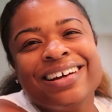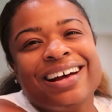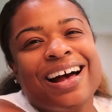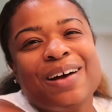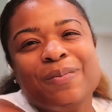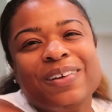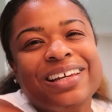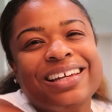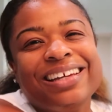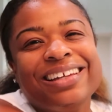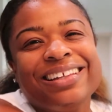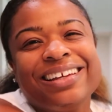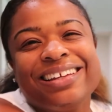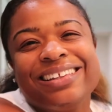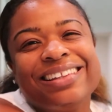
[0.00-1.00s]
I
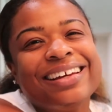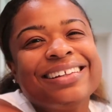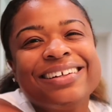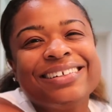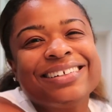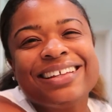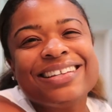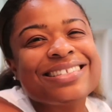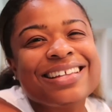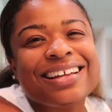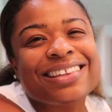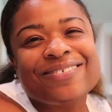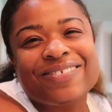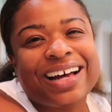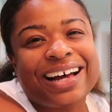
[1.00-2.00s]
mean, that's not
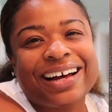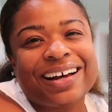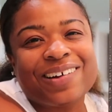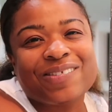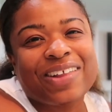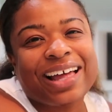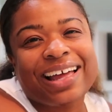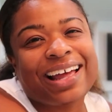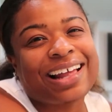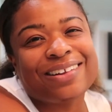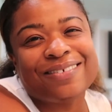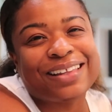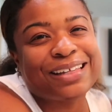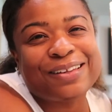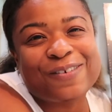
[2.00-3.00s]
the vibe. Like, I
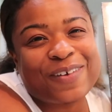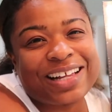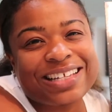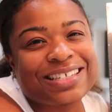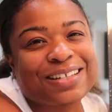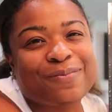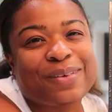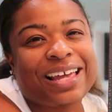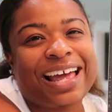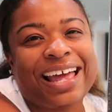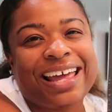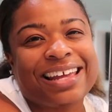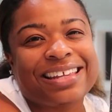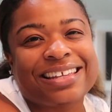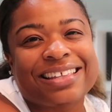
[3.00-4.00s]
don't think nobody's gonna be
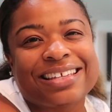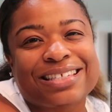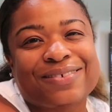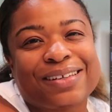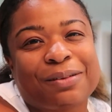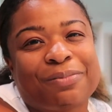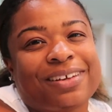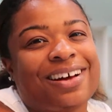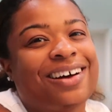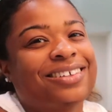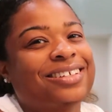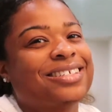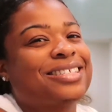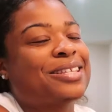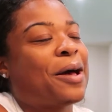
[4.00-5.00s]
hanging it this way, to be
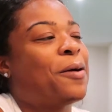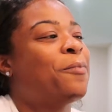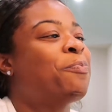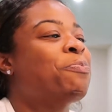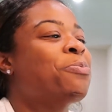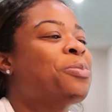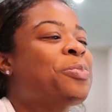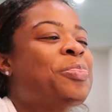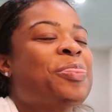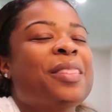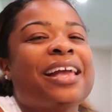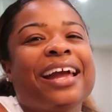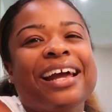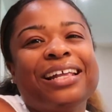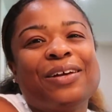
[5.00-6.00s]
honest. So
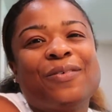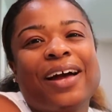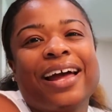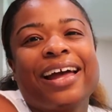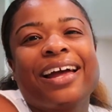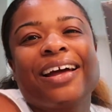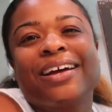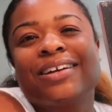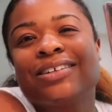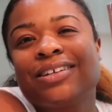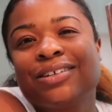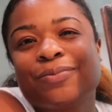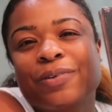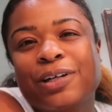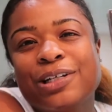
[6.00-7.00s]
anyway,
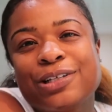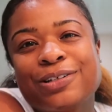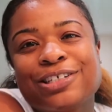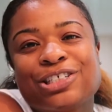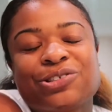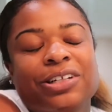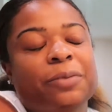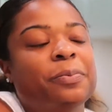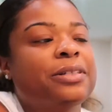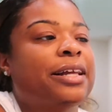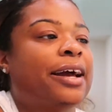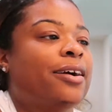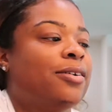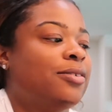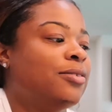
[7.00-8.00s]
we're gonna do it straight up and
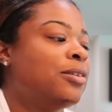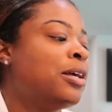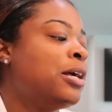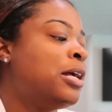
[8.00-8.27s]
down.